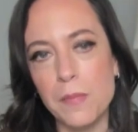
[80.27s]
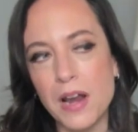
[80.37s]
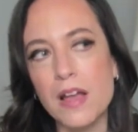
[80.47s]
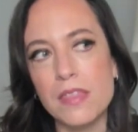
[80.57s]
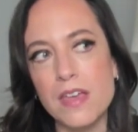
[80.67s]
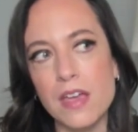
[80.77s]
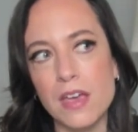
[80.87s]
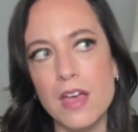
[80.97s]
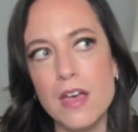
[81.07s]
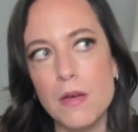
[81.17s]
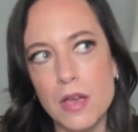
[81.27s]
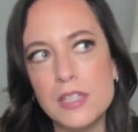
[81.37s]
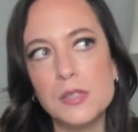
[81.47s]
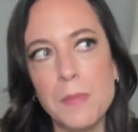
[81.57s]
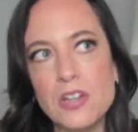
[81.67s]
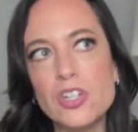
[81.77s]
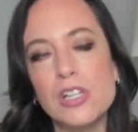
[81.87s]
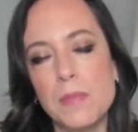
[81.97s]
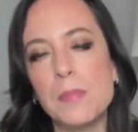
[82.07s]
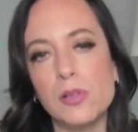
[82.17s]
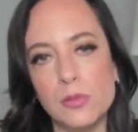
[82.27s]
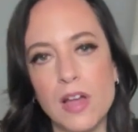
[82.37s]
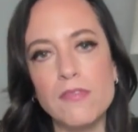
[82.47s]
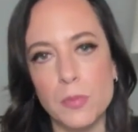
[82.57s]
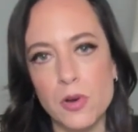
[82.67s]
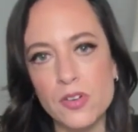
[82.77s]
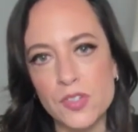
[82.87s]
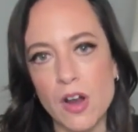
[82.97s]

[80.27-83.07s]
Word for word: But I think especially people who love the books